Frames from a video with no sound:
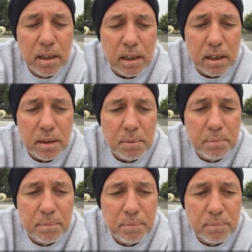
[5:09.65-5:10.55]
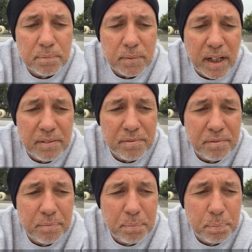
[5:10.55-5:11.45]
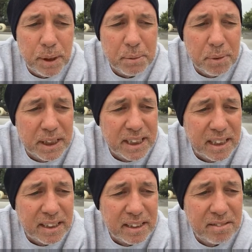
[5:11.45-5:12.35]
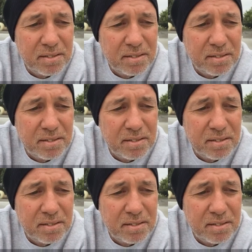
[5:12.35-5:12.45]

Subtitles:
I've pretty much had